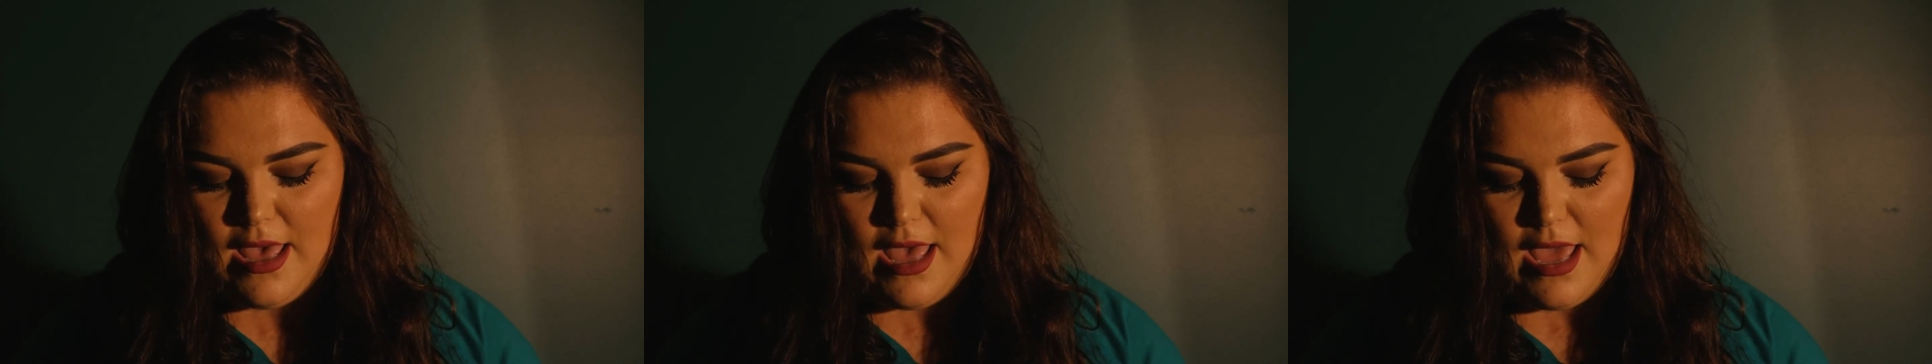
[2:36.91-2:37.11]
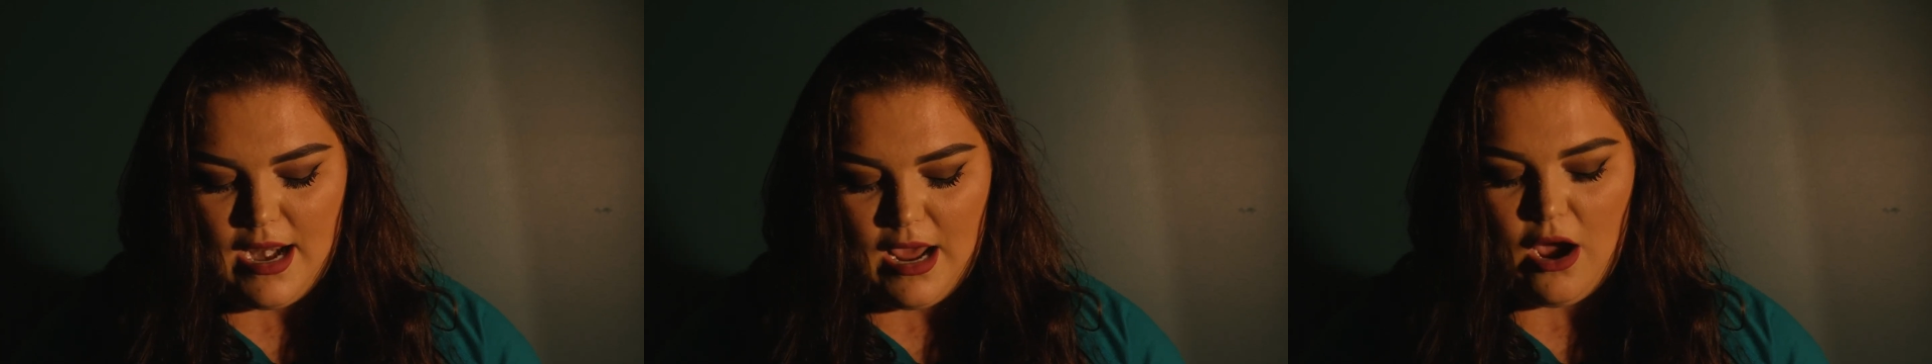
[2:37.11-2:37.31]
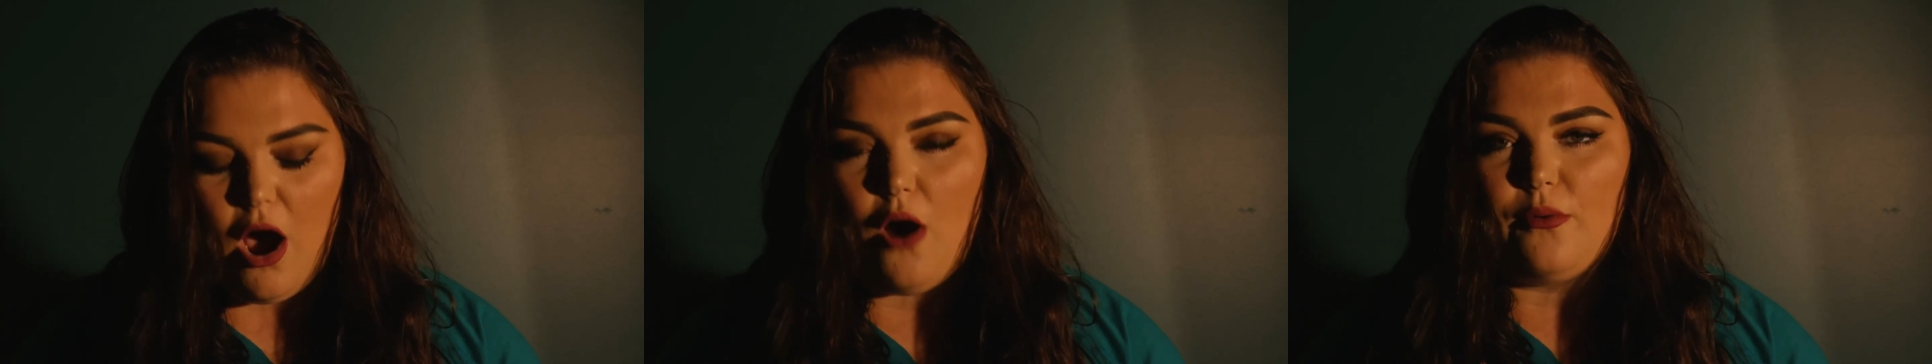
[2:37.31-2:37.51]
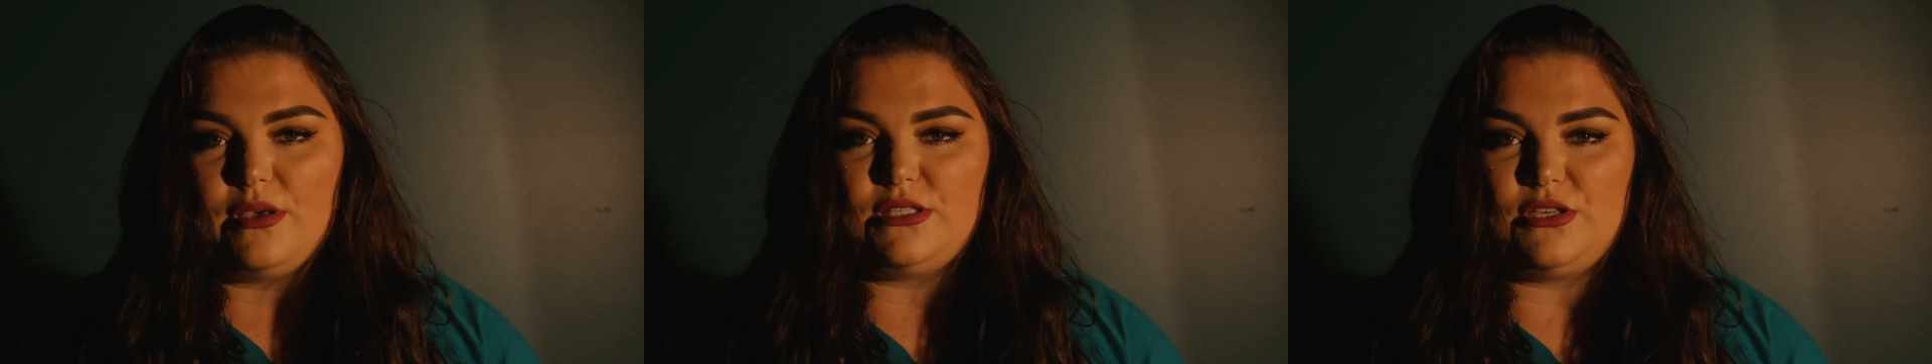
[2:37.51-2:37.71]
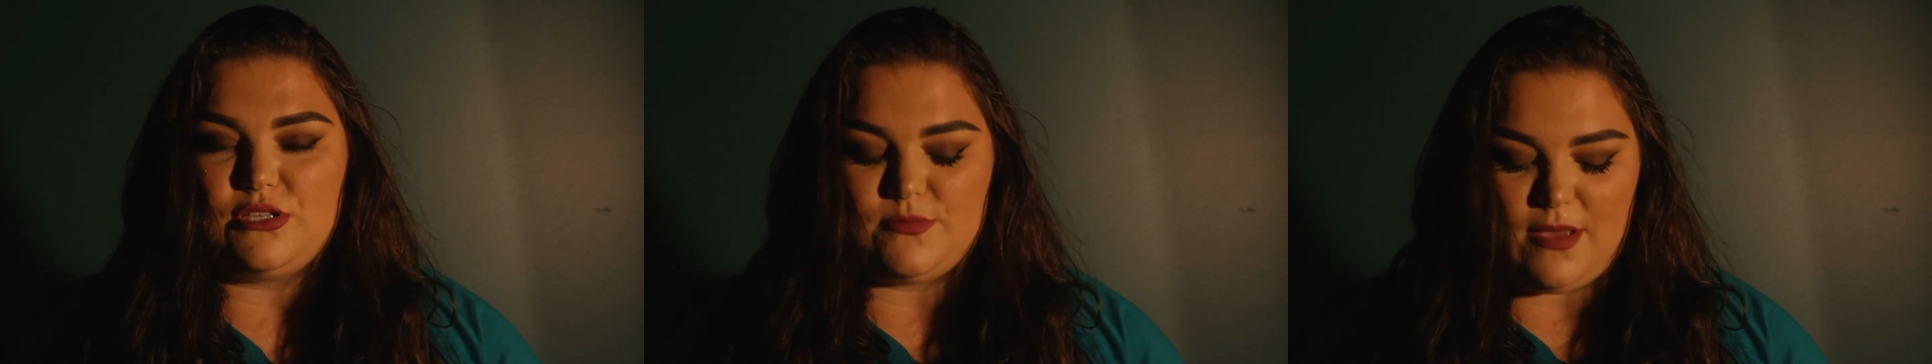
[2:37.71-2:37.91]
And I
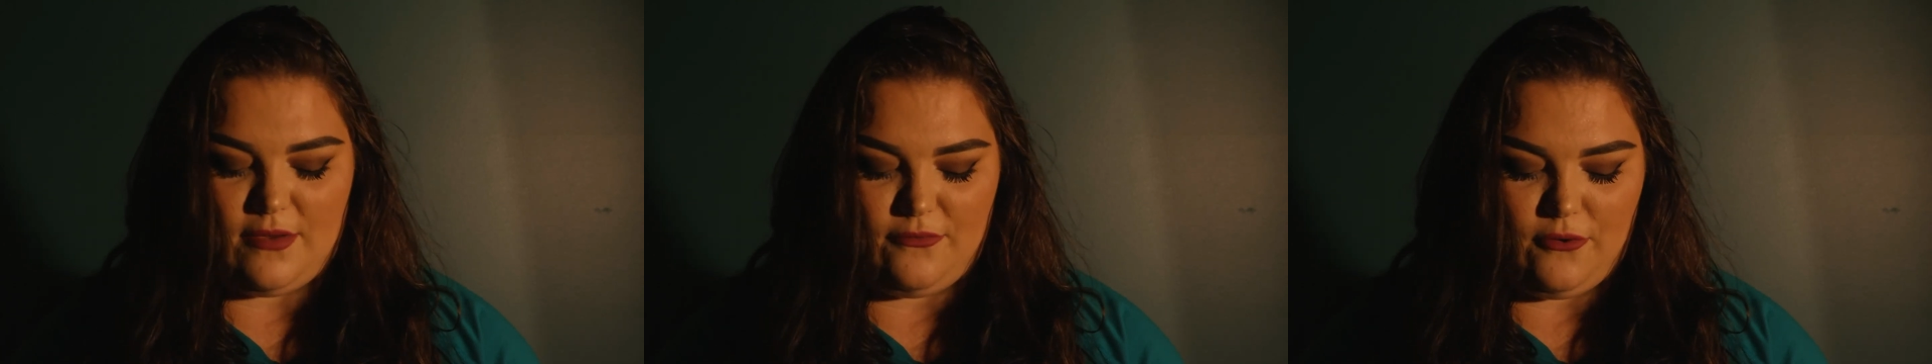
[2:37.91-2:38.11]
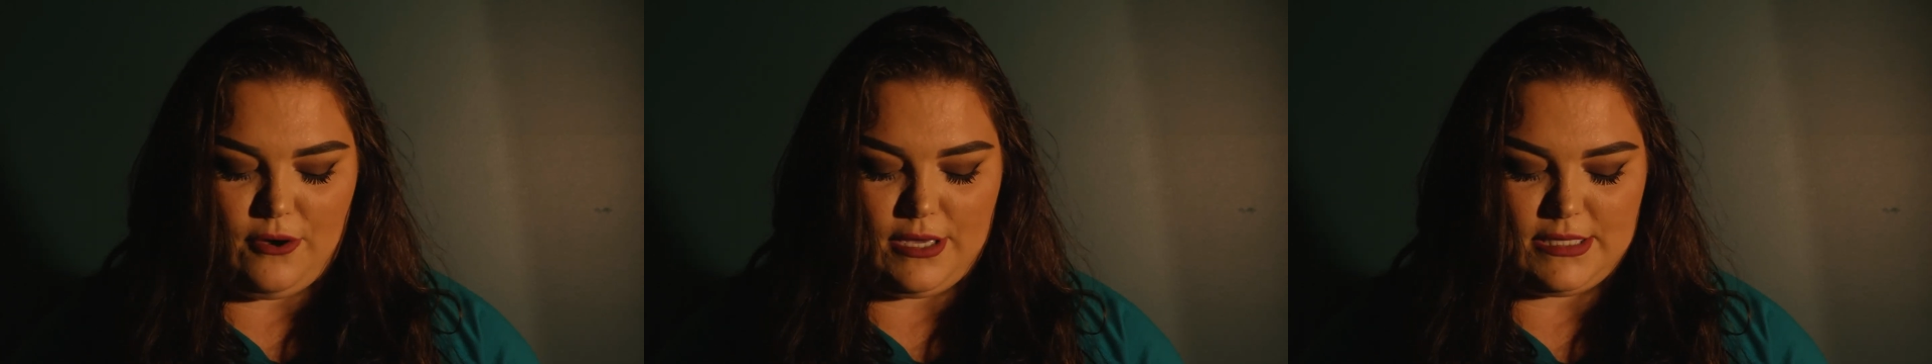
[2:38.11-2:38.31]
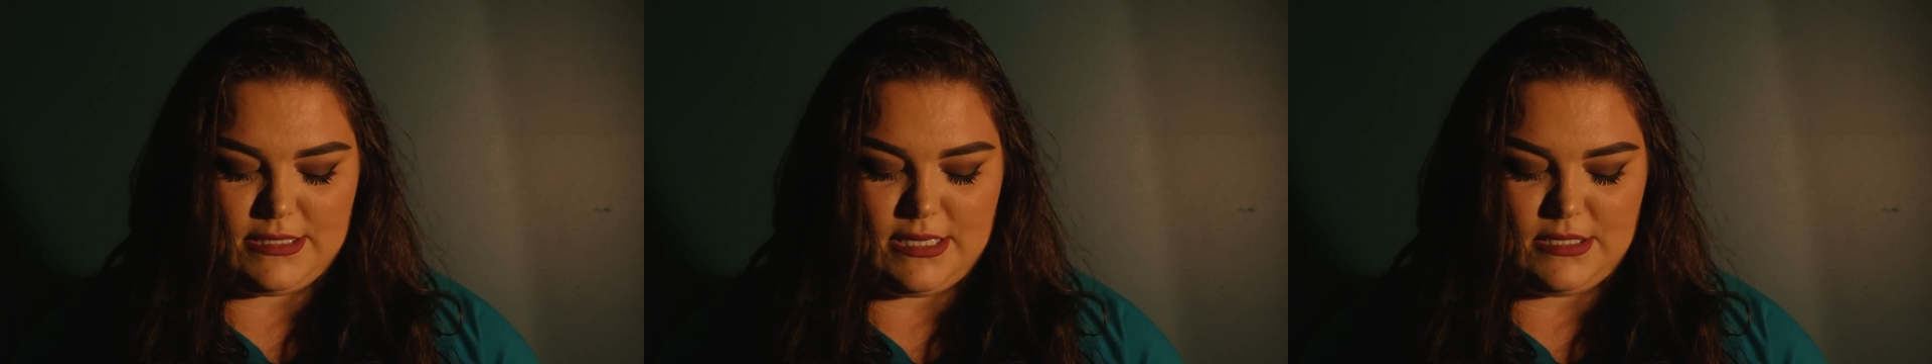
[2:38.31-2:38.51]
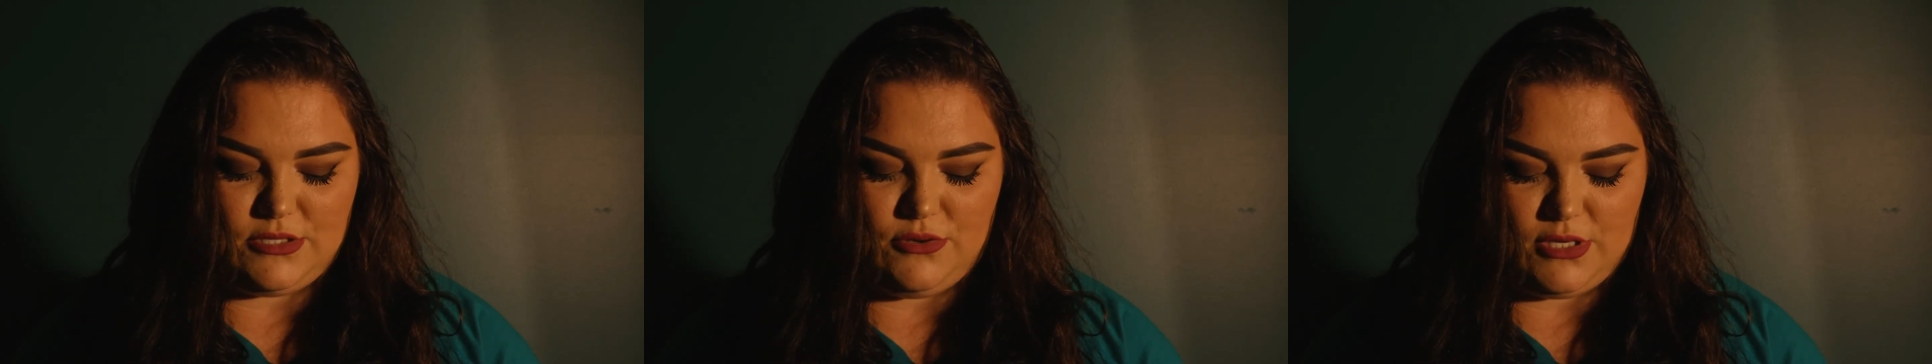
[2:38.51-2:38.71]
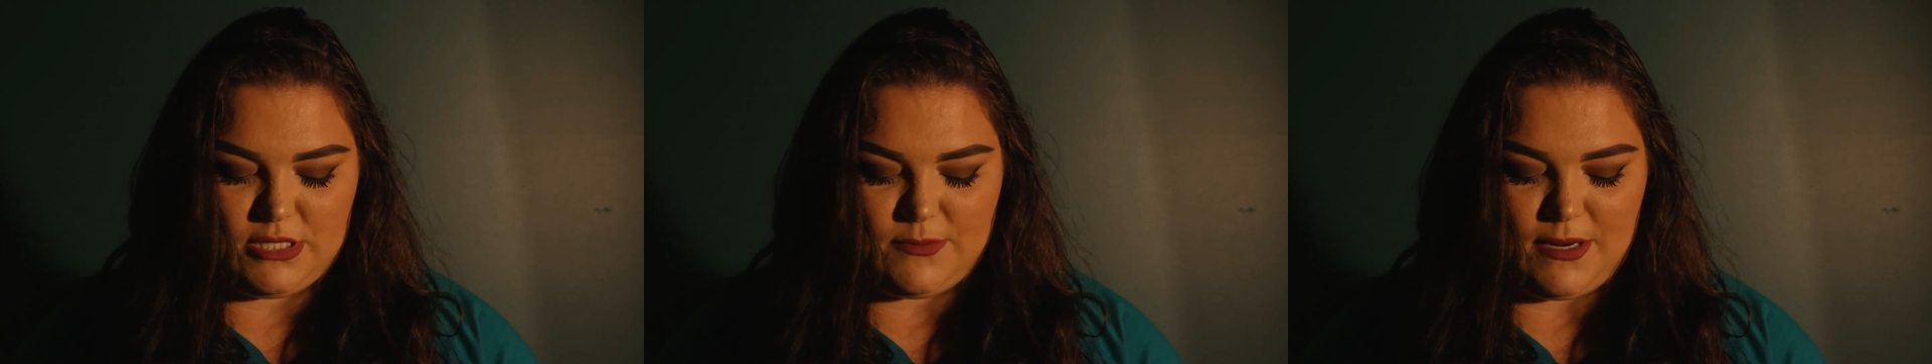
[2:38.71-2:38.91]
always use my voice
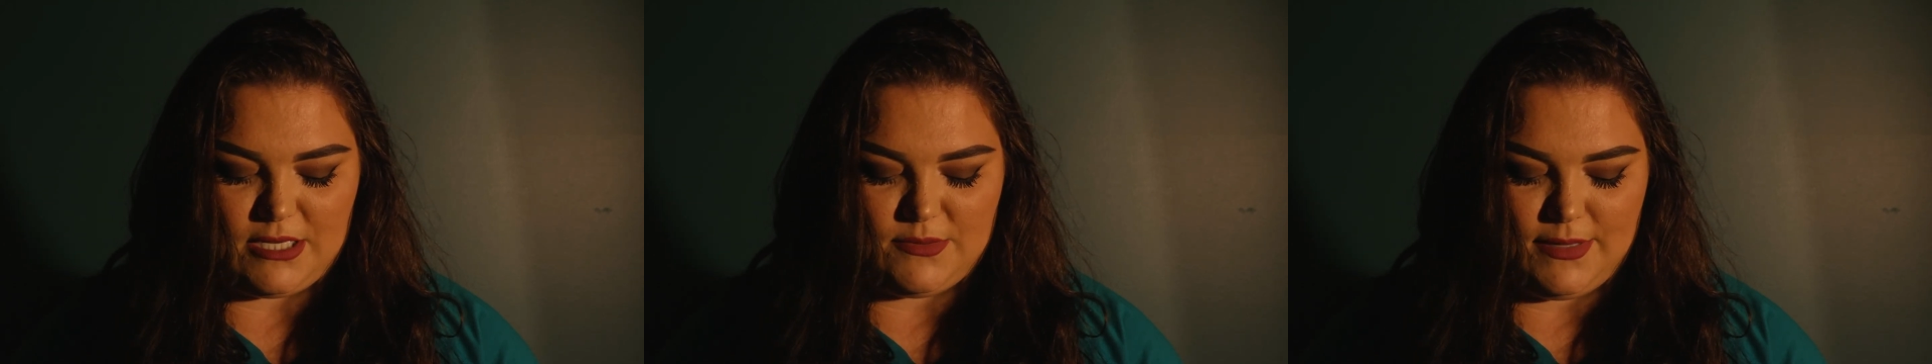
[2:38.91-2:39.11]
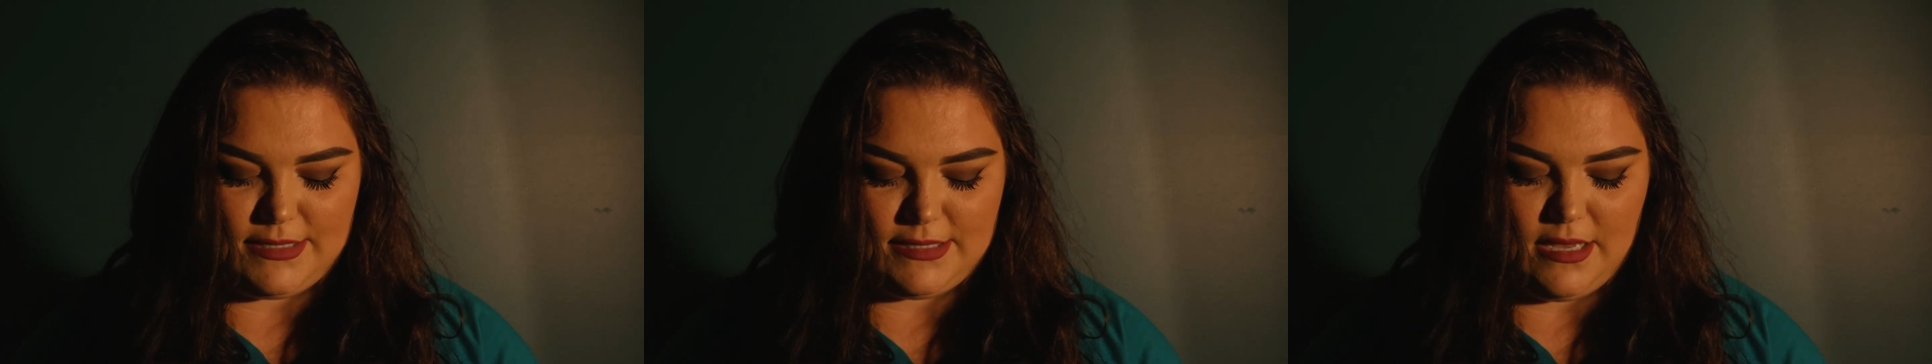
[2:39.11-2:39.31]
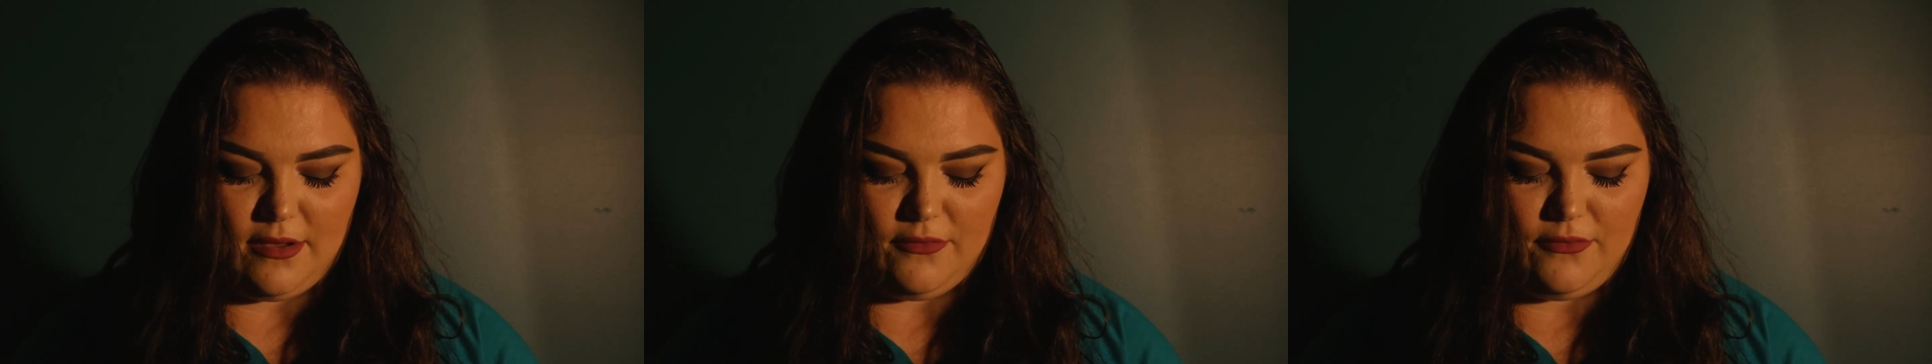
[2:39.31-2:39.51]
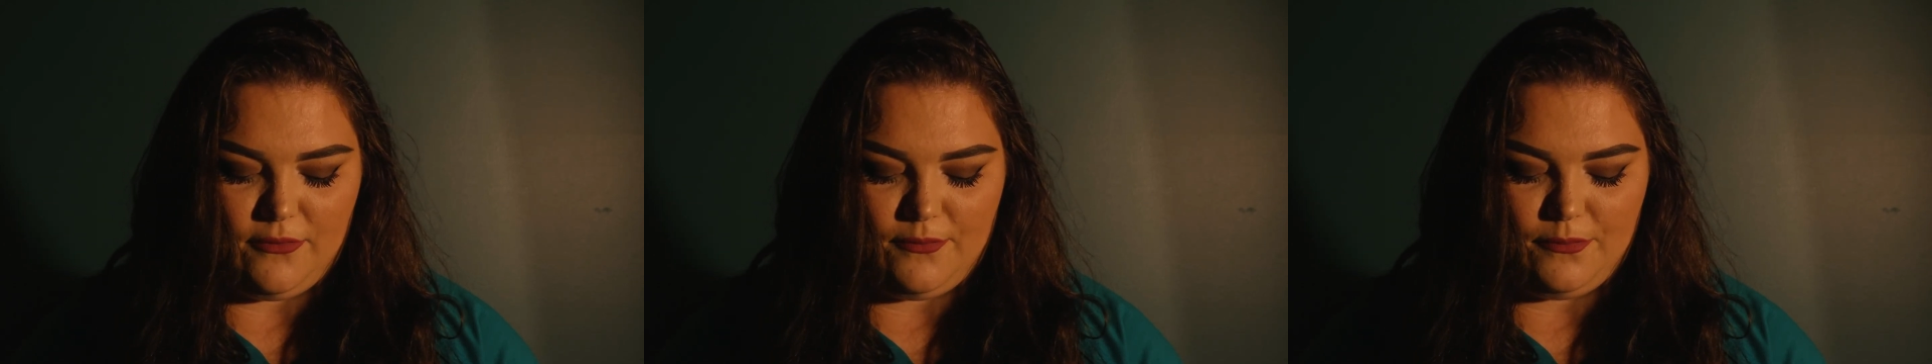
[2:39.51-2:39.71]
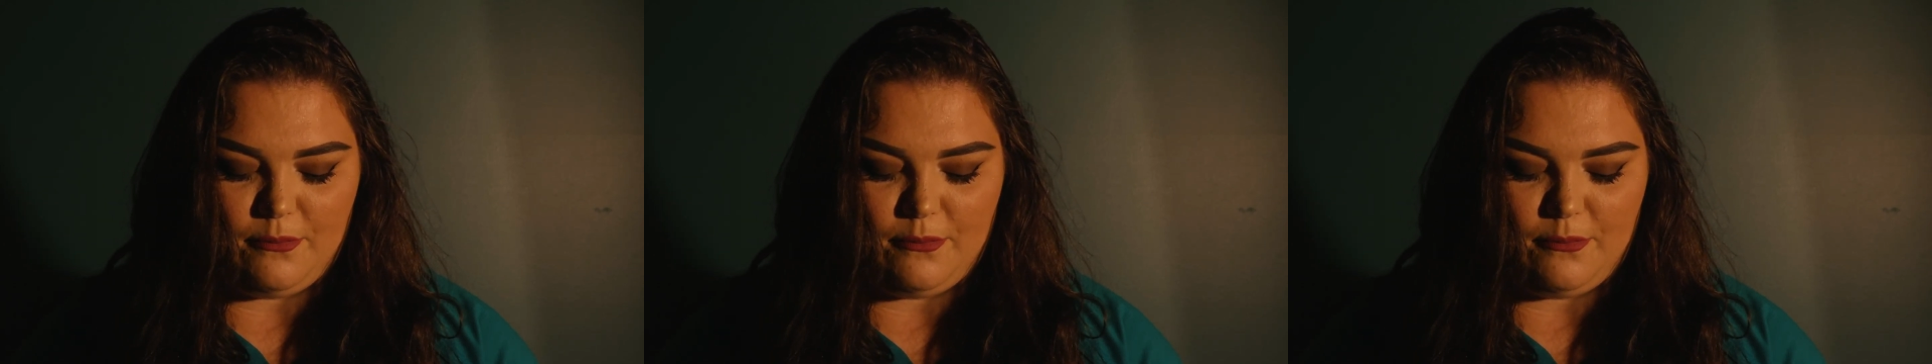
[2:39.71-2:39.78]
to express myself.